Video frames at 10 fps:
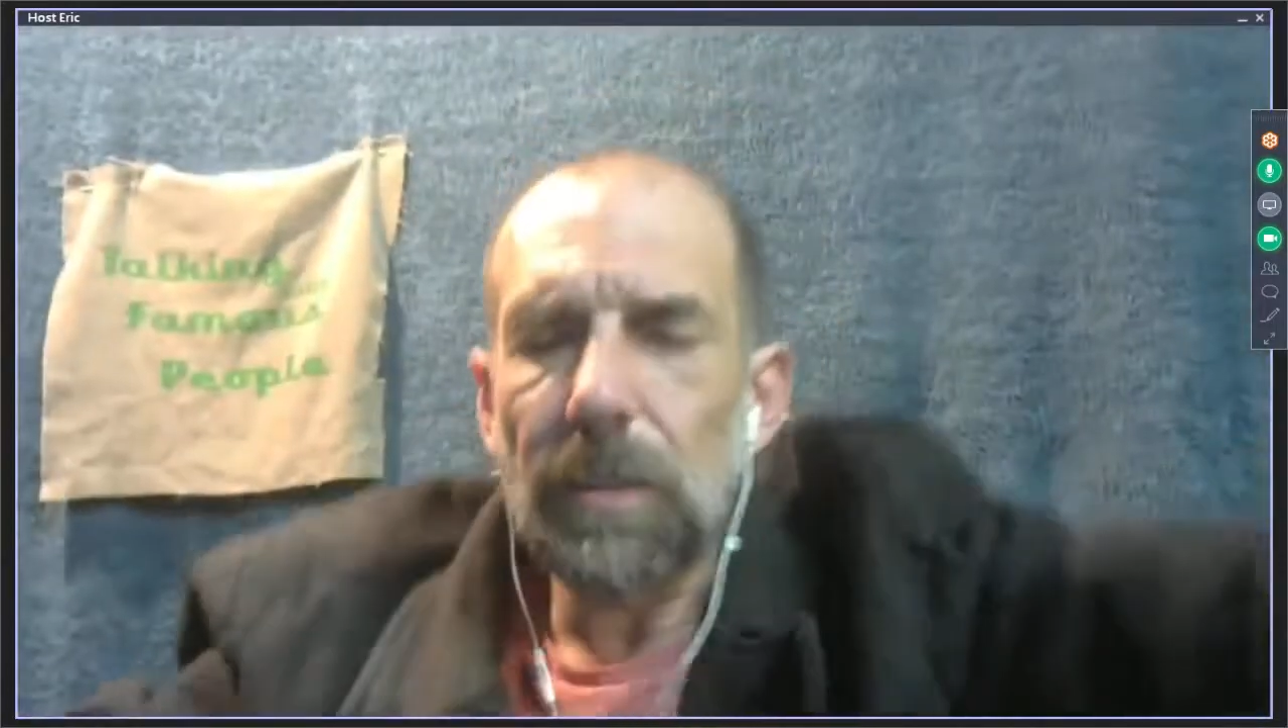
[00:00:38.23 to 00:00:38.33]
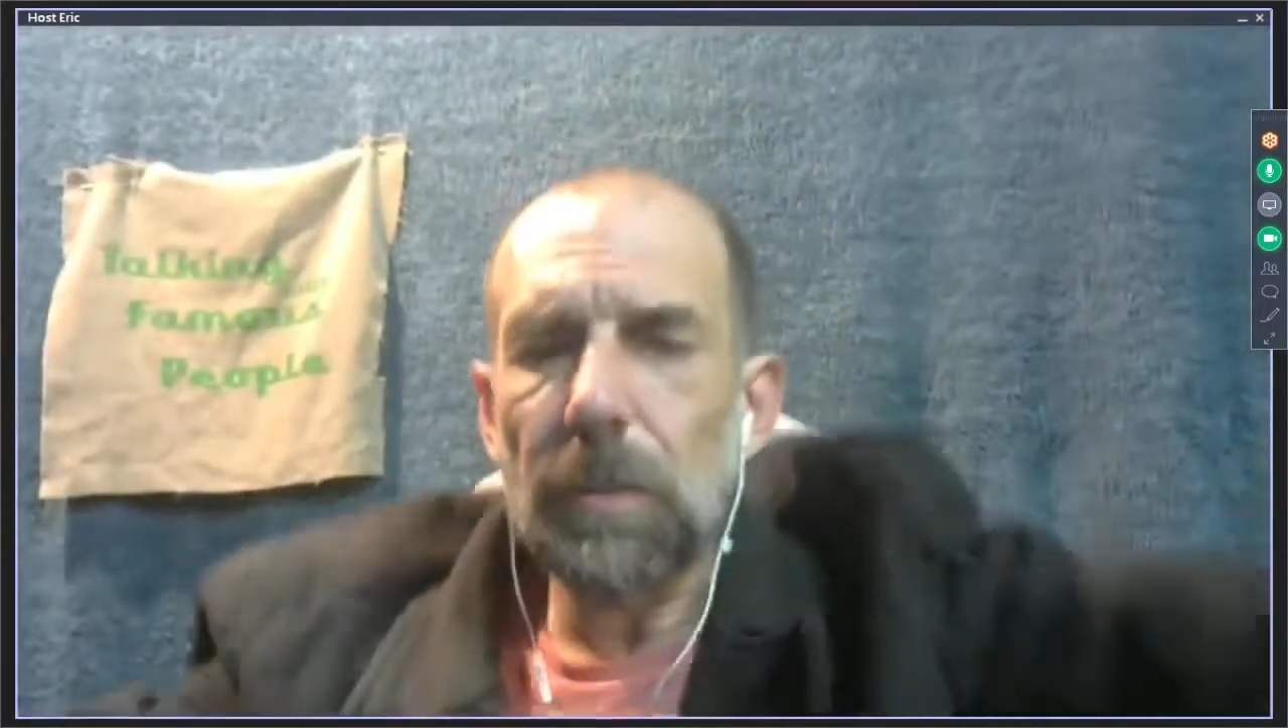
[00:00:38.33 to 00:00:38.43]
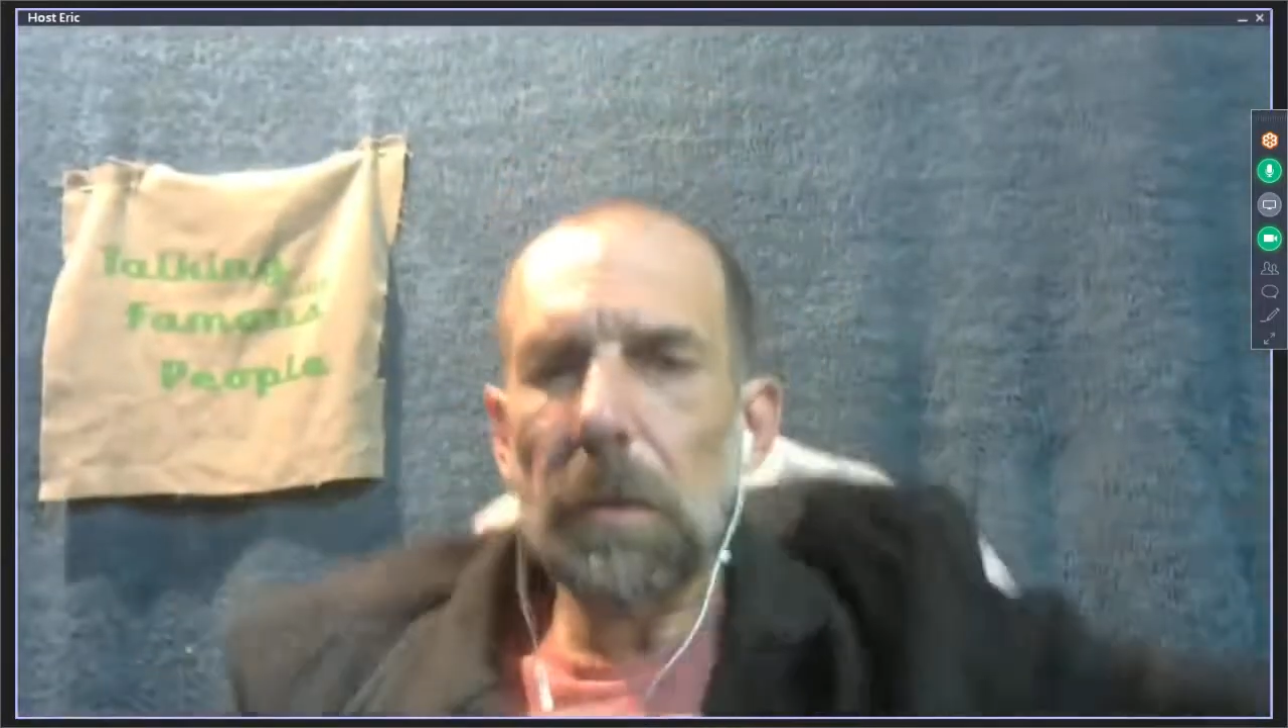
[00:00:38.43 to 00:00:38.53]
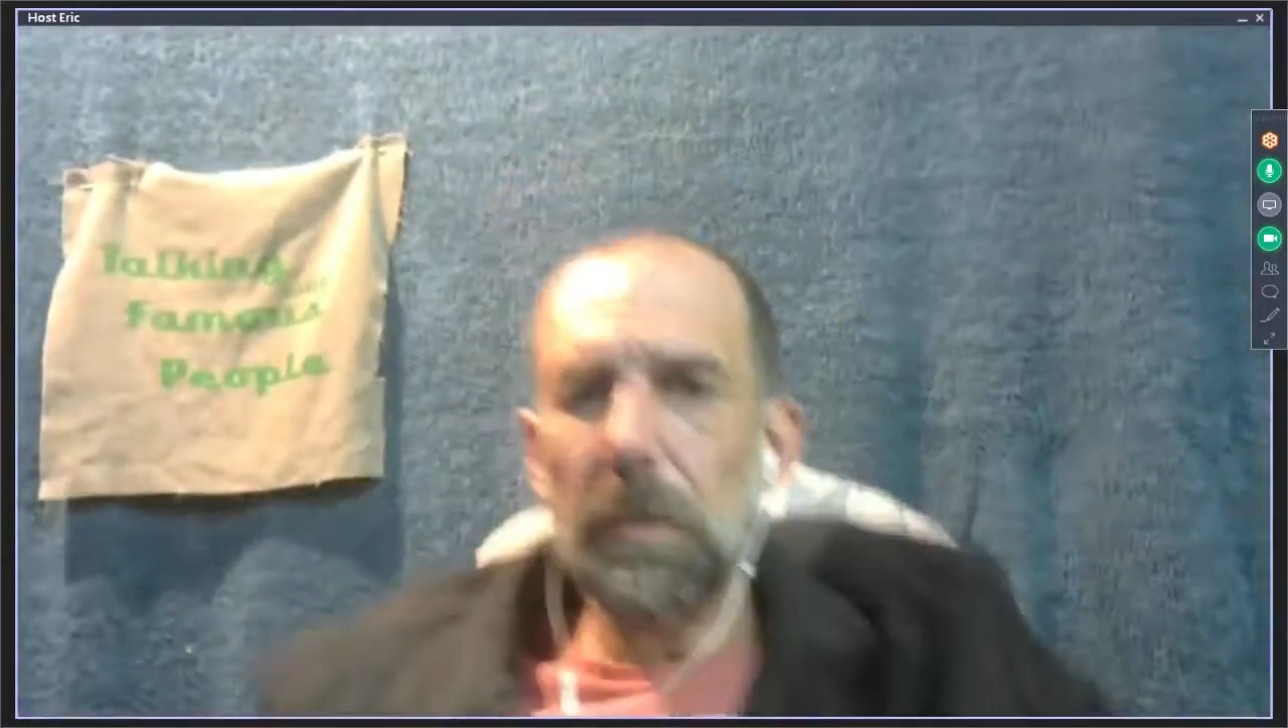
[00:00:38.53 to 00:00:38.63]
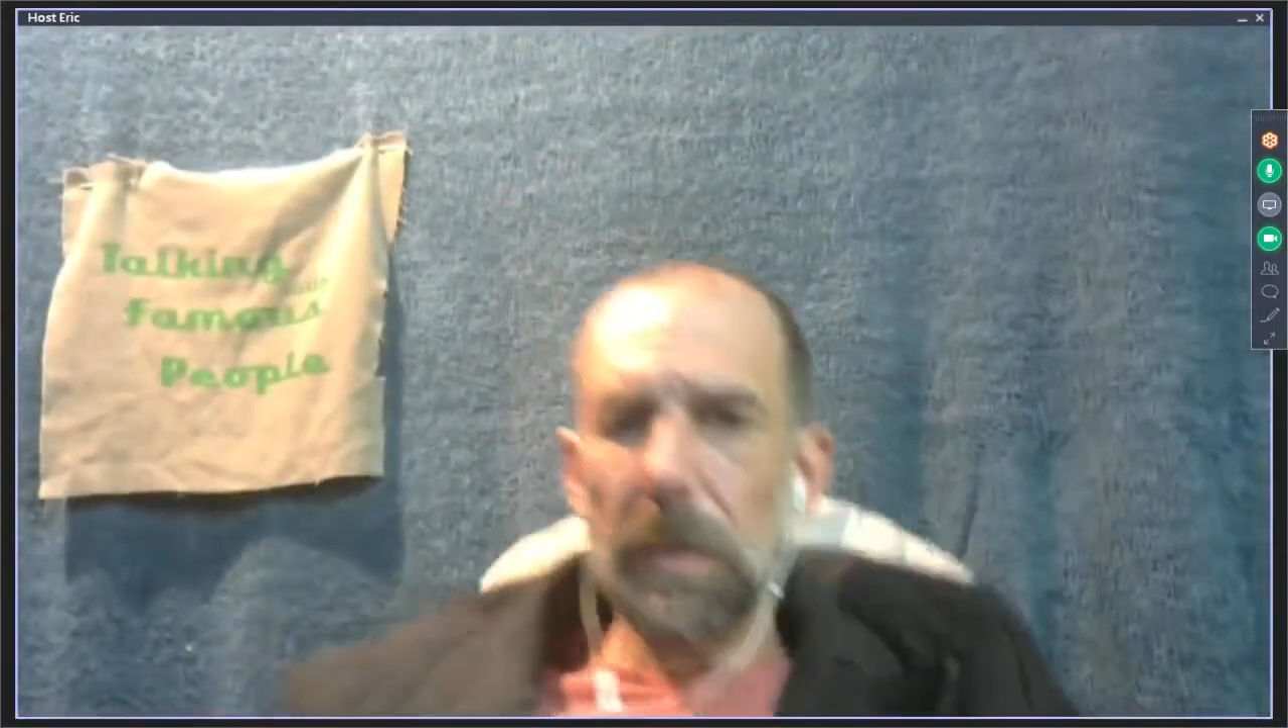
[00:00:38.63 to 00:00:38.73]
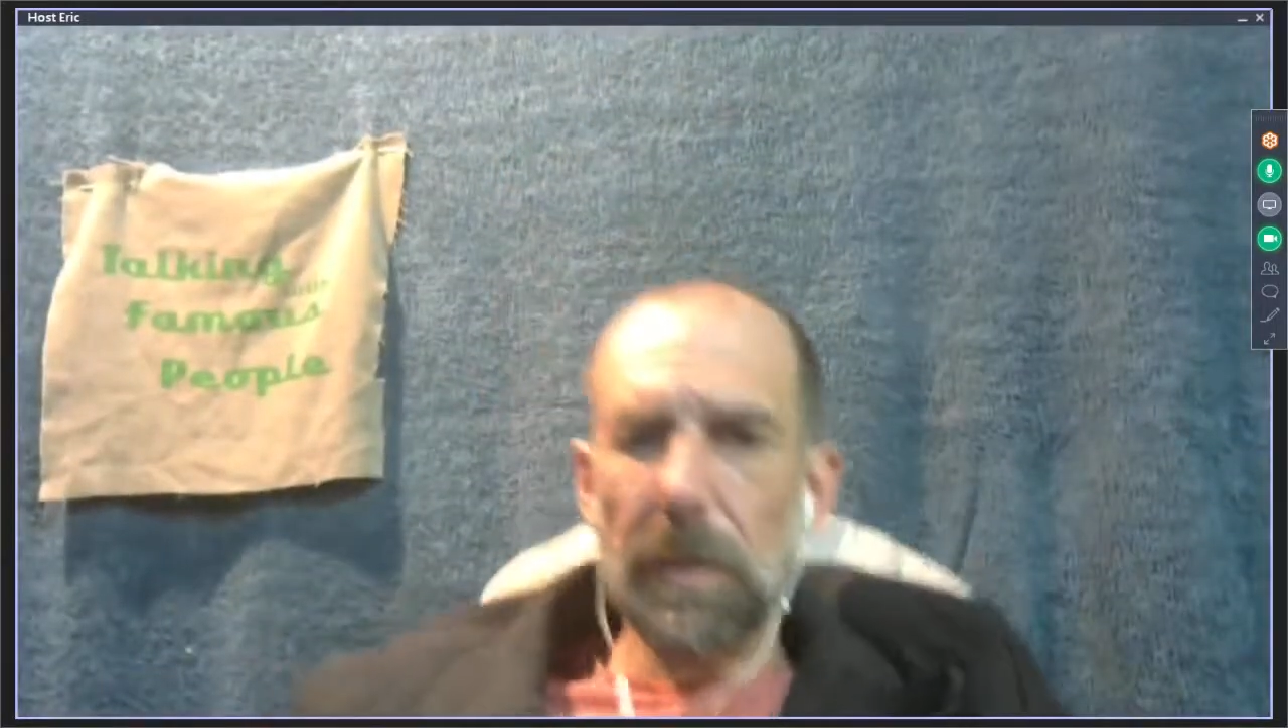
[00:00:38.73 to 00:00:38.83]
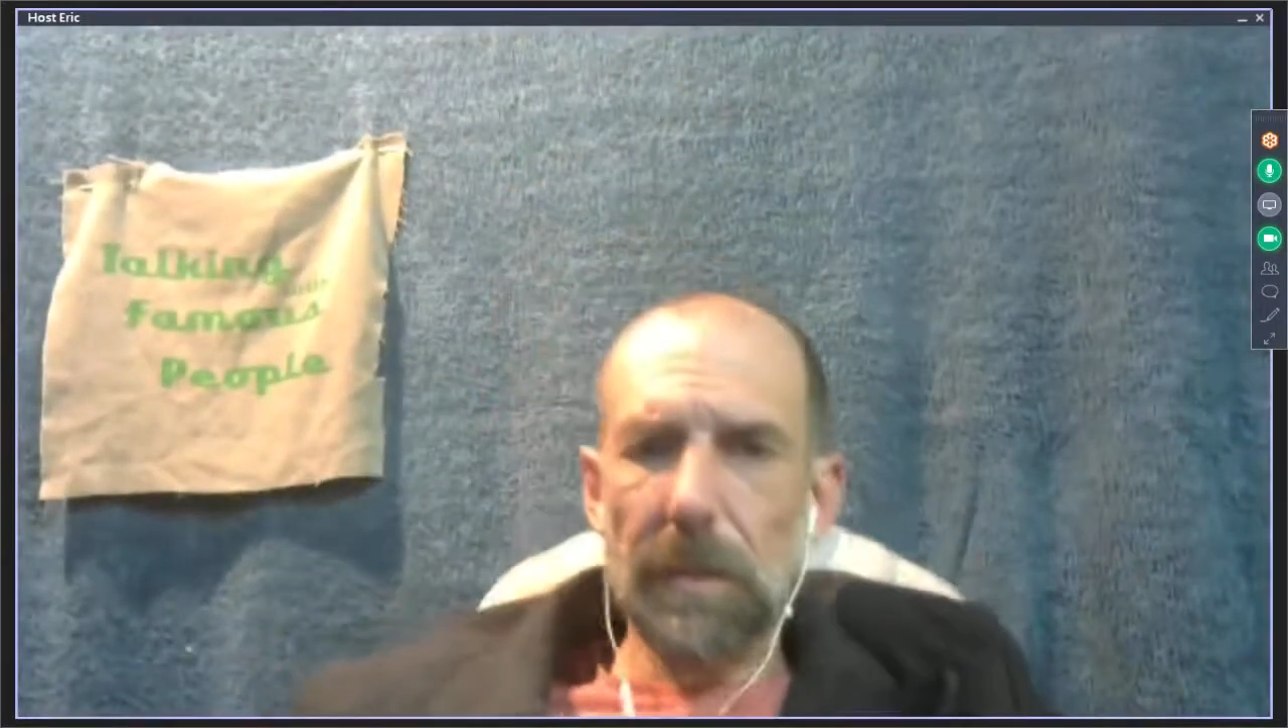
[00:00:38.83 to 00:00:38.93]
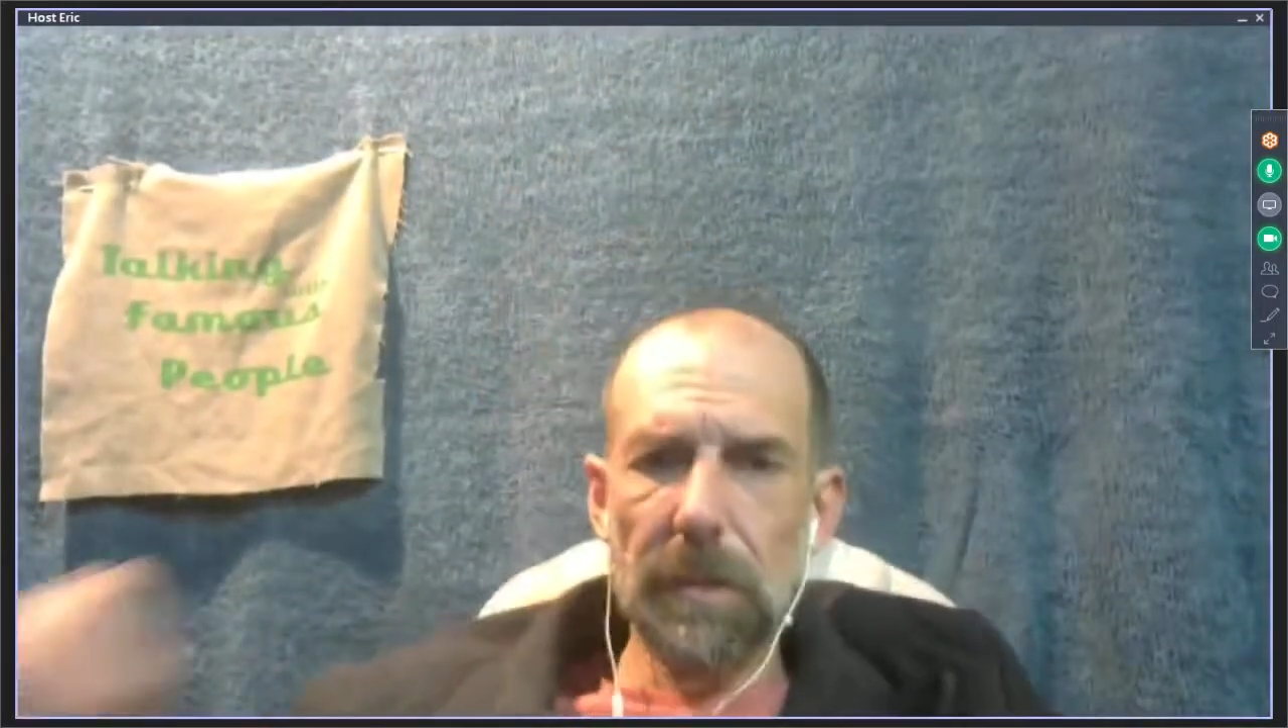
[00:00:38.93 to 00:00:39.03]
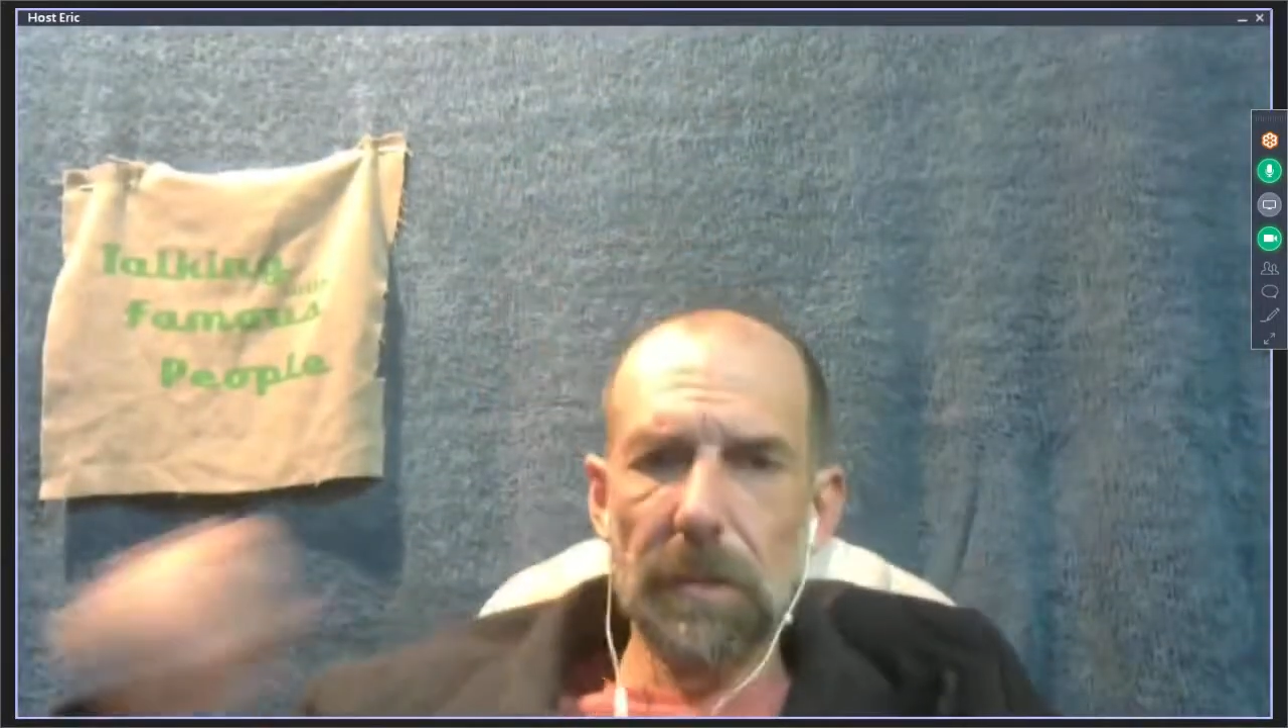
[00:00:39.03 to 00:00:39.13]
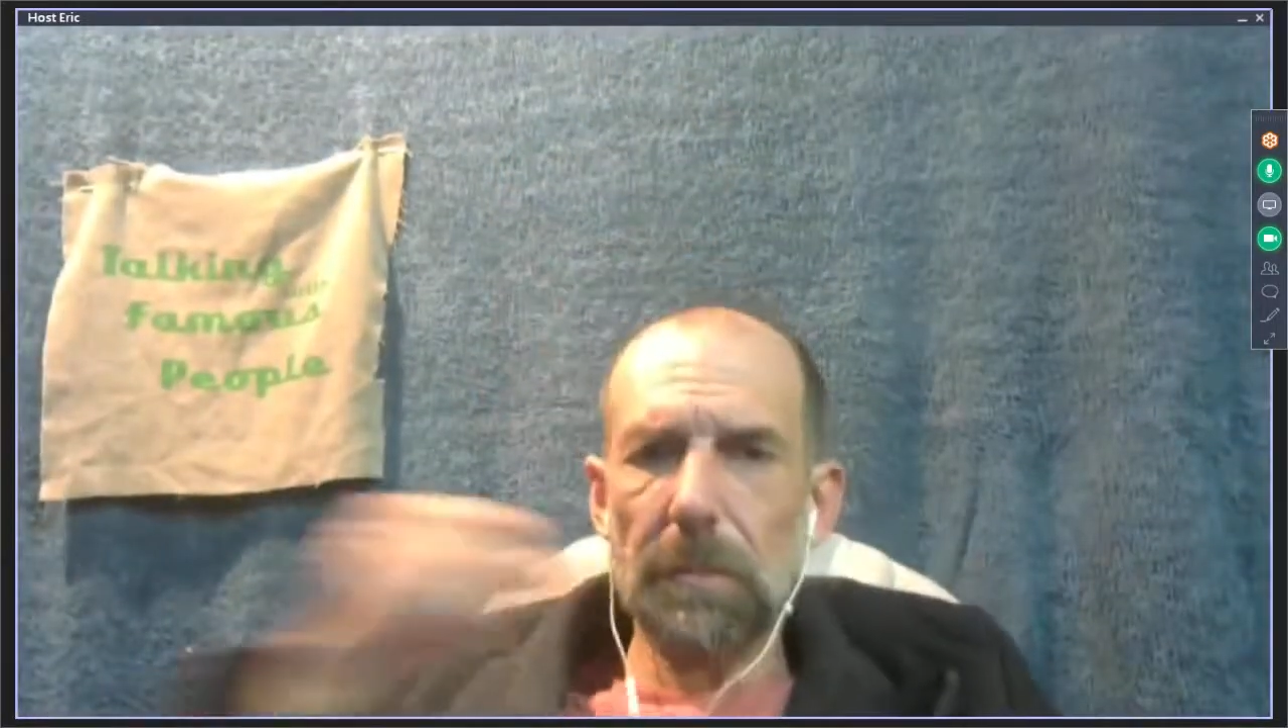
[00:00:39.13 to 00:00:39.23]
and
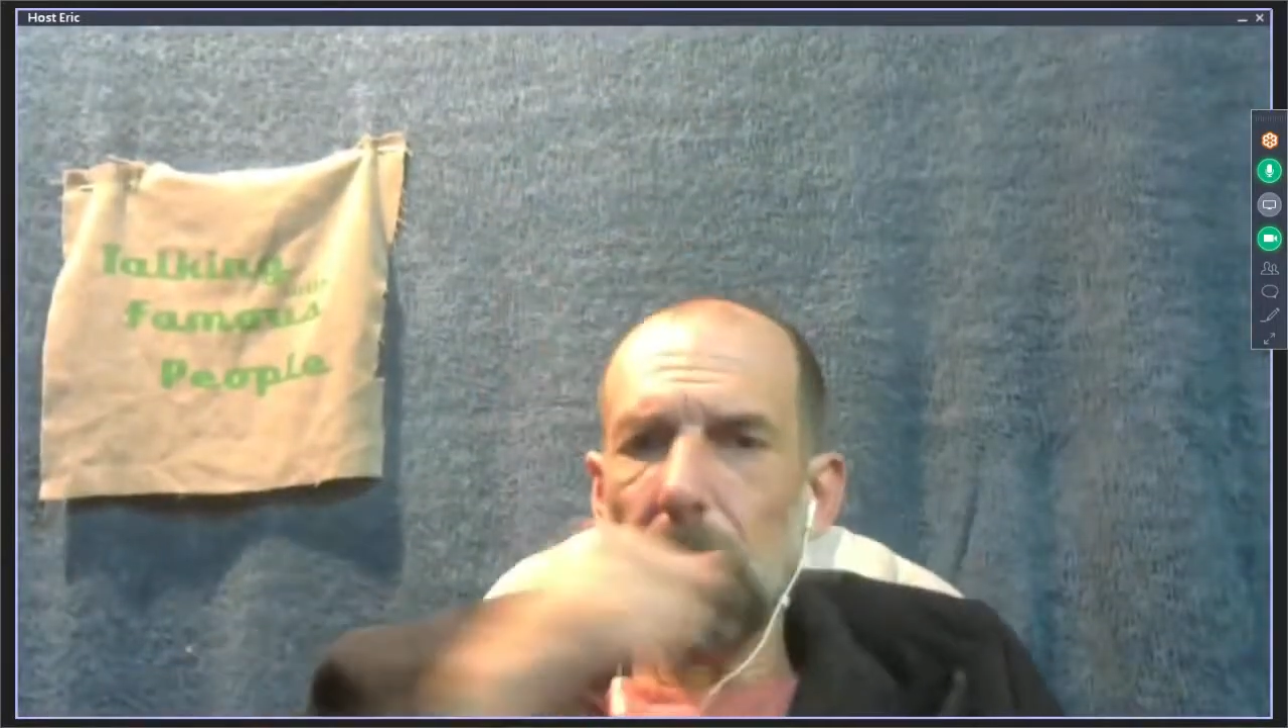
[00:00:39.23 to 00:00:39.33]
responsibilities.